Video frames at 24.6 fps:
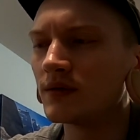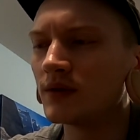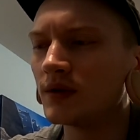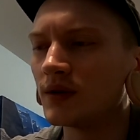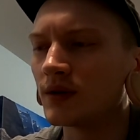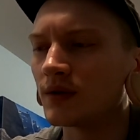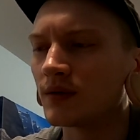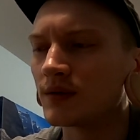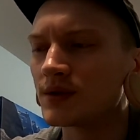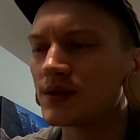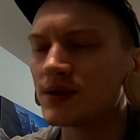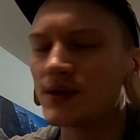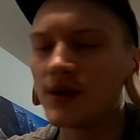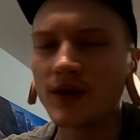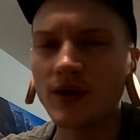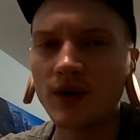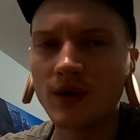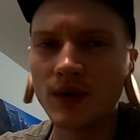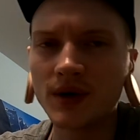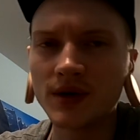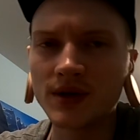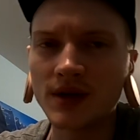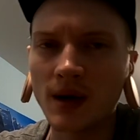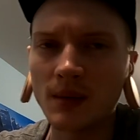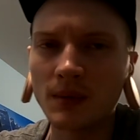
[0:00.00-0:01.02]
0
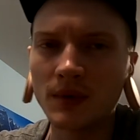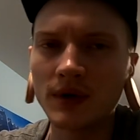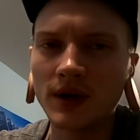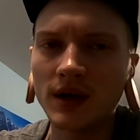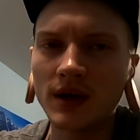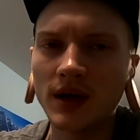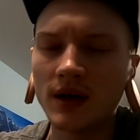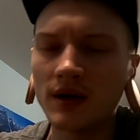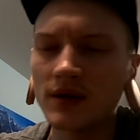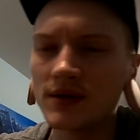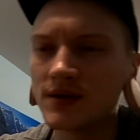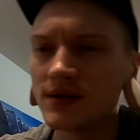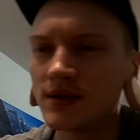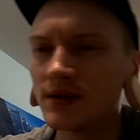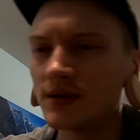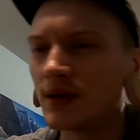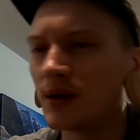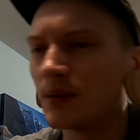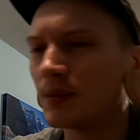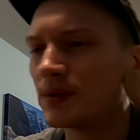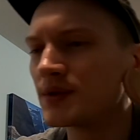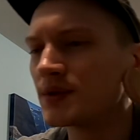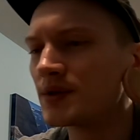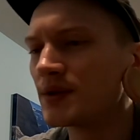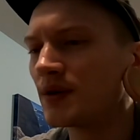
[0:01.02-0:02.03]
or
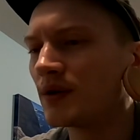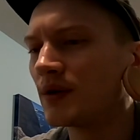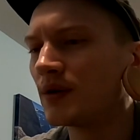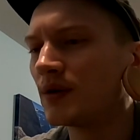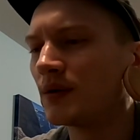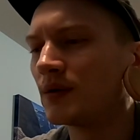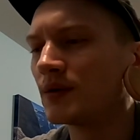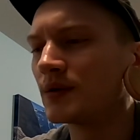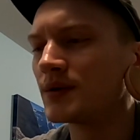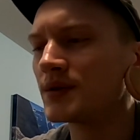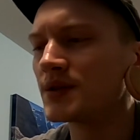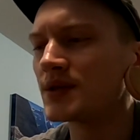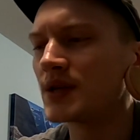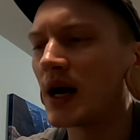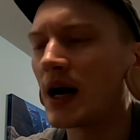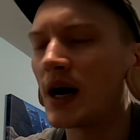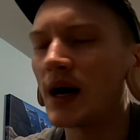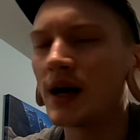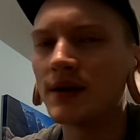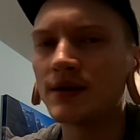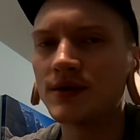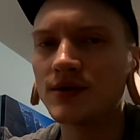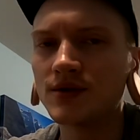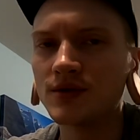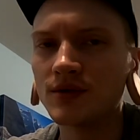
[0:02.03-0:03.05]
double zero
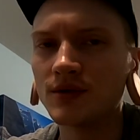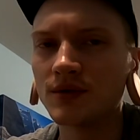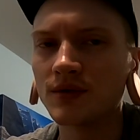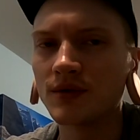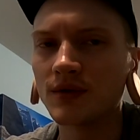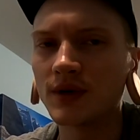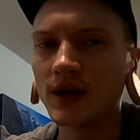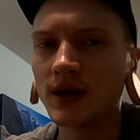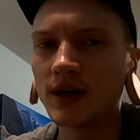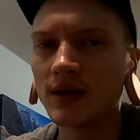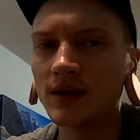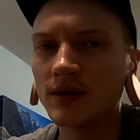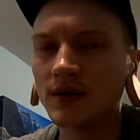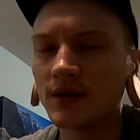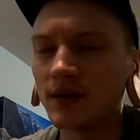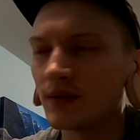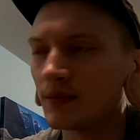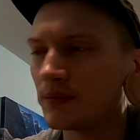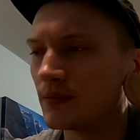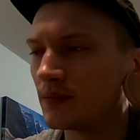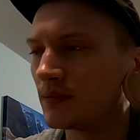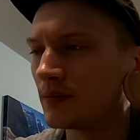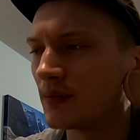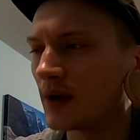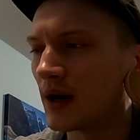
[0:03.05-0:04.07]
size jewelry,
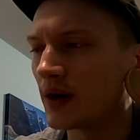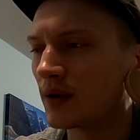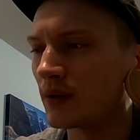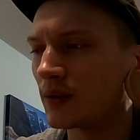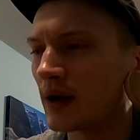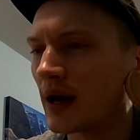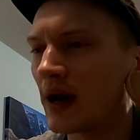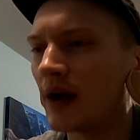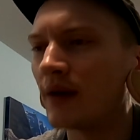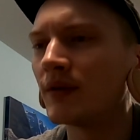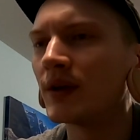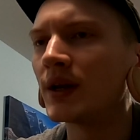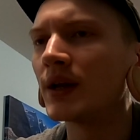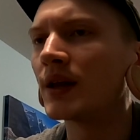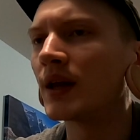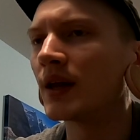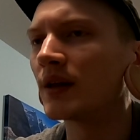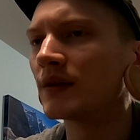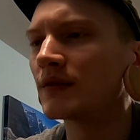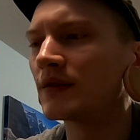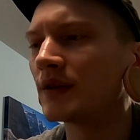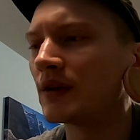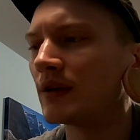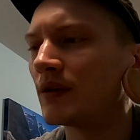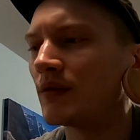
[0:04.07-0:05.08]
I don't have any of
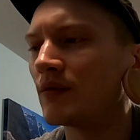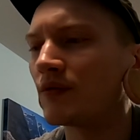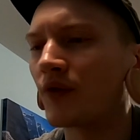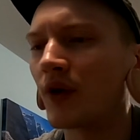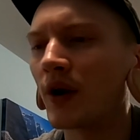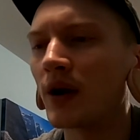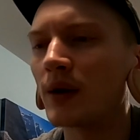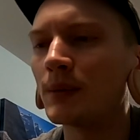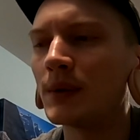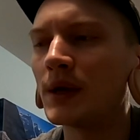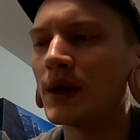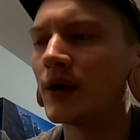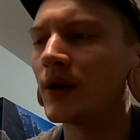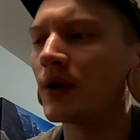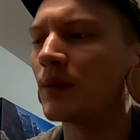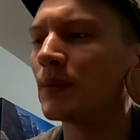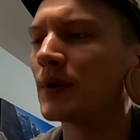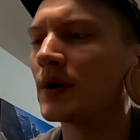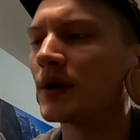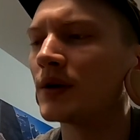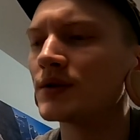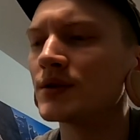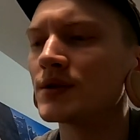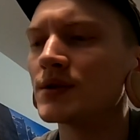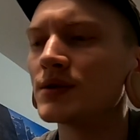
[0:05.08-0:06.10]
that sitting in front of me here,
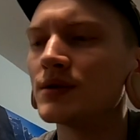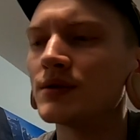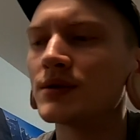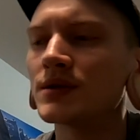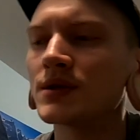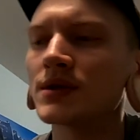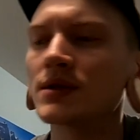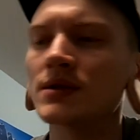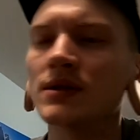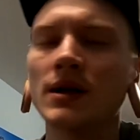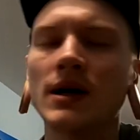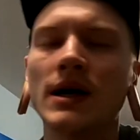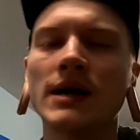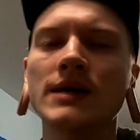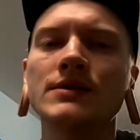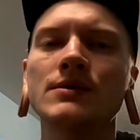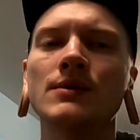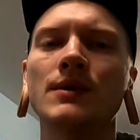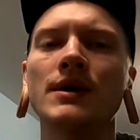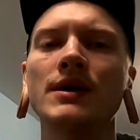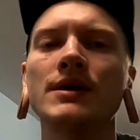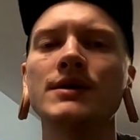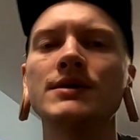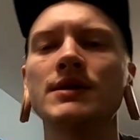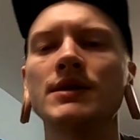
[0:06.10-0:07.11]
but I'll just use this glass
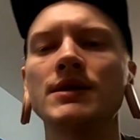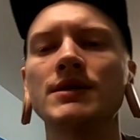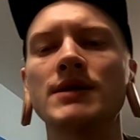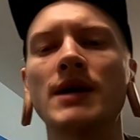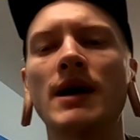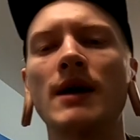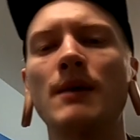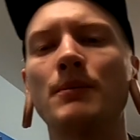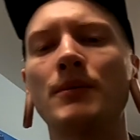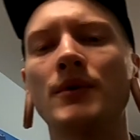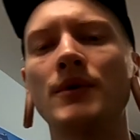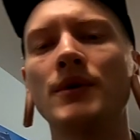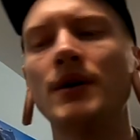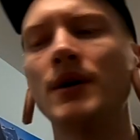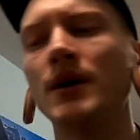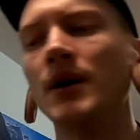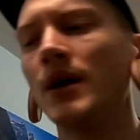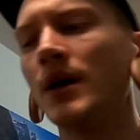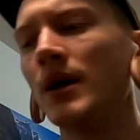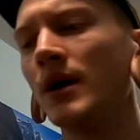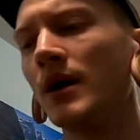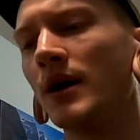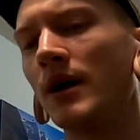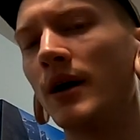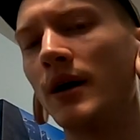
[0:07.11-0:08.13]
one as an example.
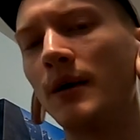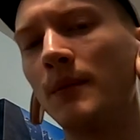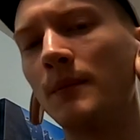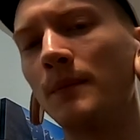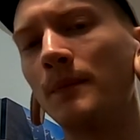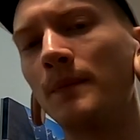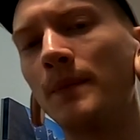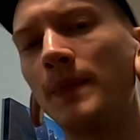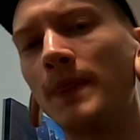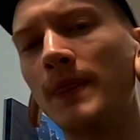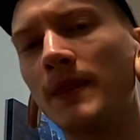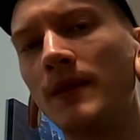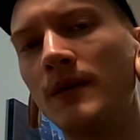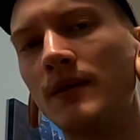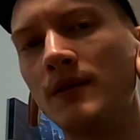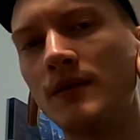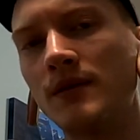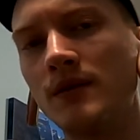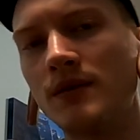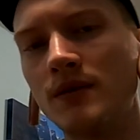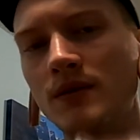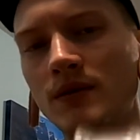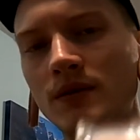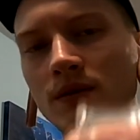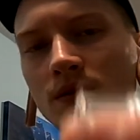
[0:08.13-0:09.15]

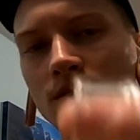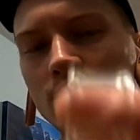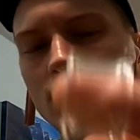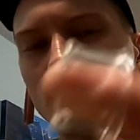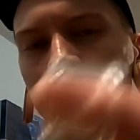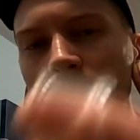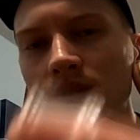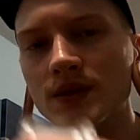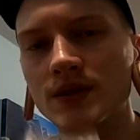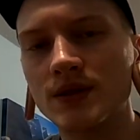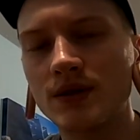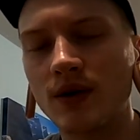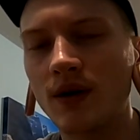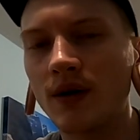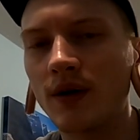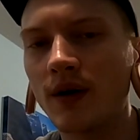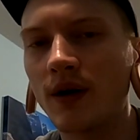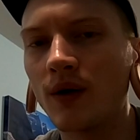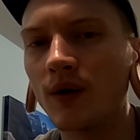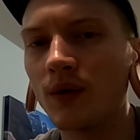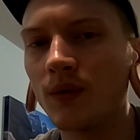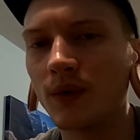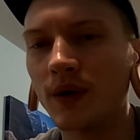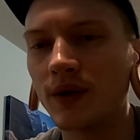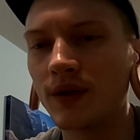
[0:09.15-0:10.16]
you can start
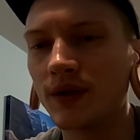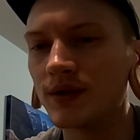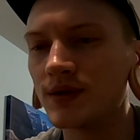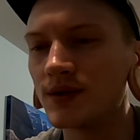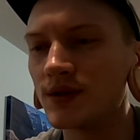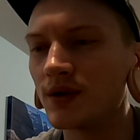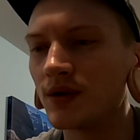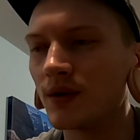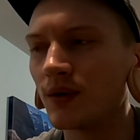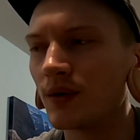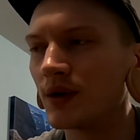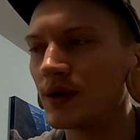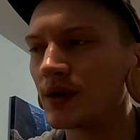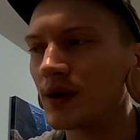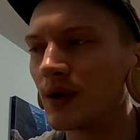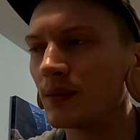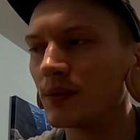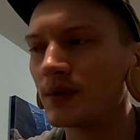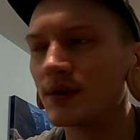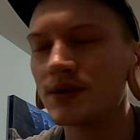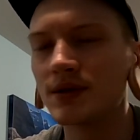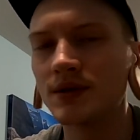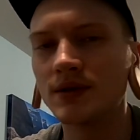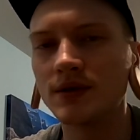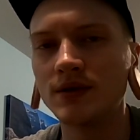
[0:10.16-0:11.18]
out with a 0 or
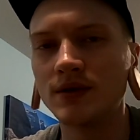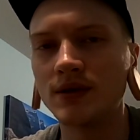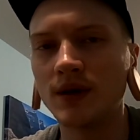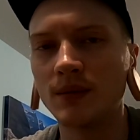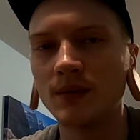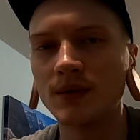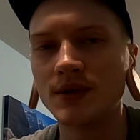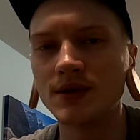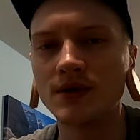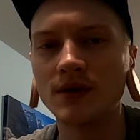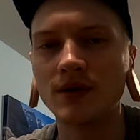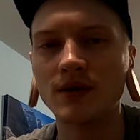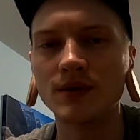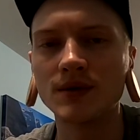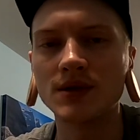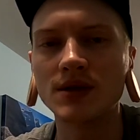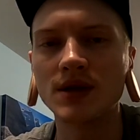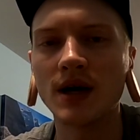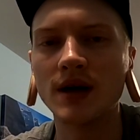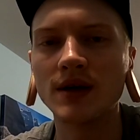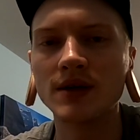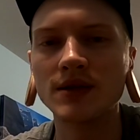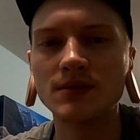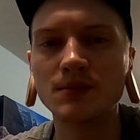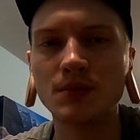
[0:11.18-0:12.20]
double zero
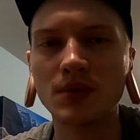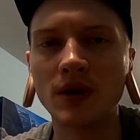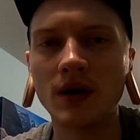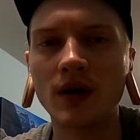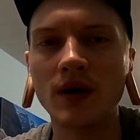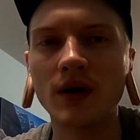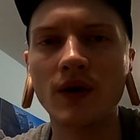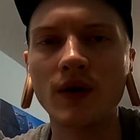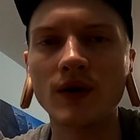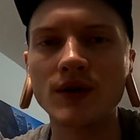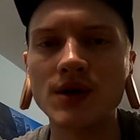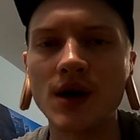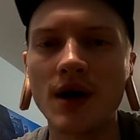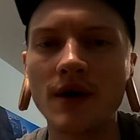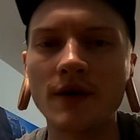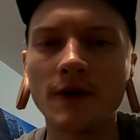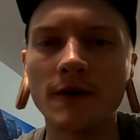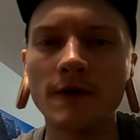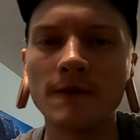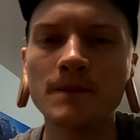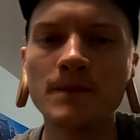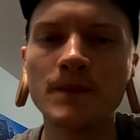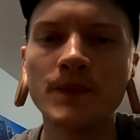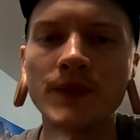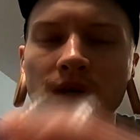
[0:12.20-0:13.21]
size plug or
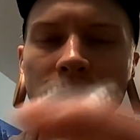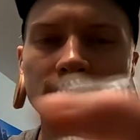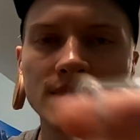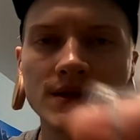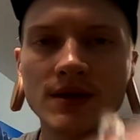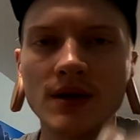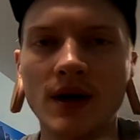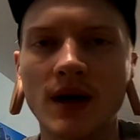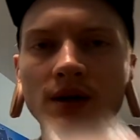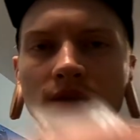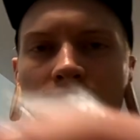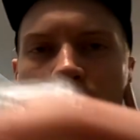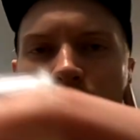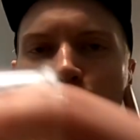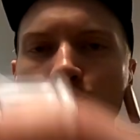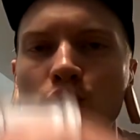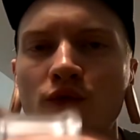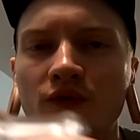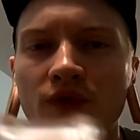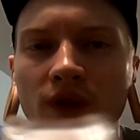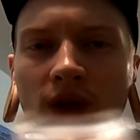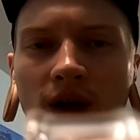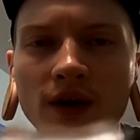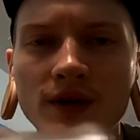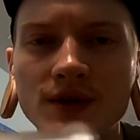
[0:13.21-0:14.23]
tunnel that's got 2
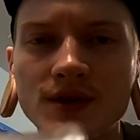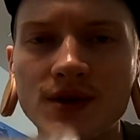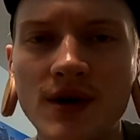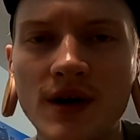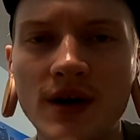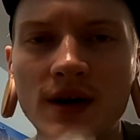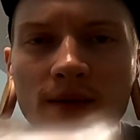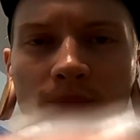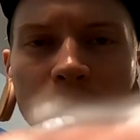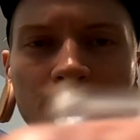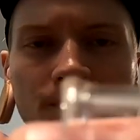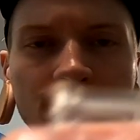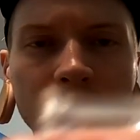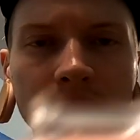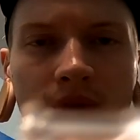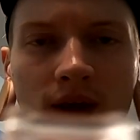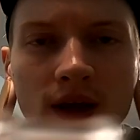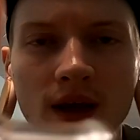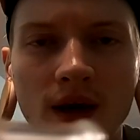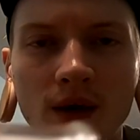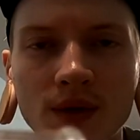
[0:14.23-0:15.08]
flares on it, like